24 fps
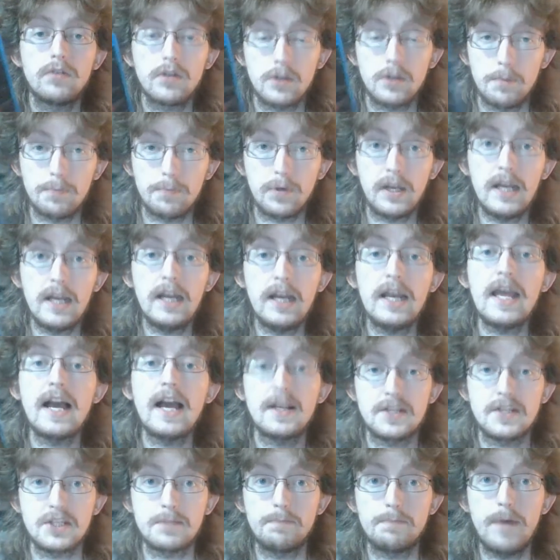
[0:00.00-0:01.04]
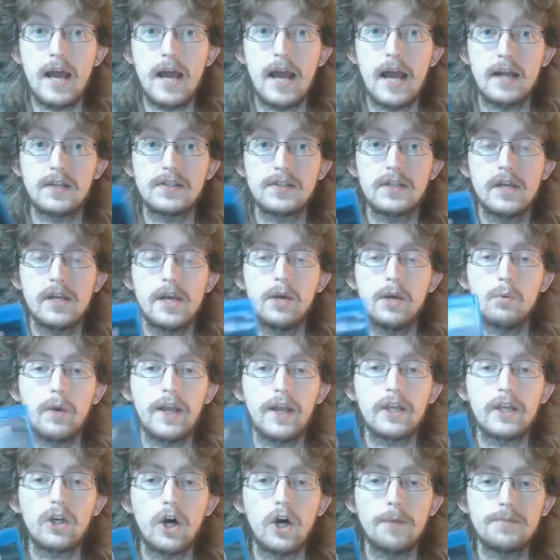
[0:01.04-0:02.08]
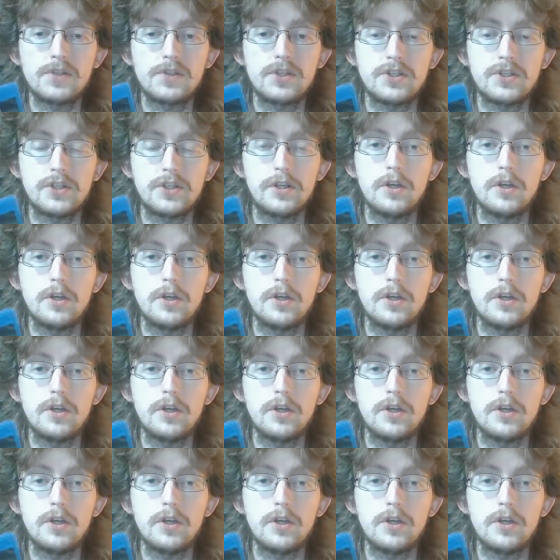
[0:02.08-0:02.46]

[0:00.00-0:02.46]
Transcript: completely expect when it comes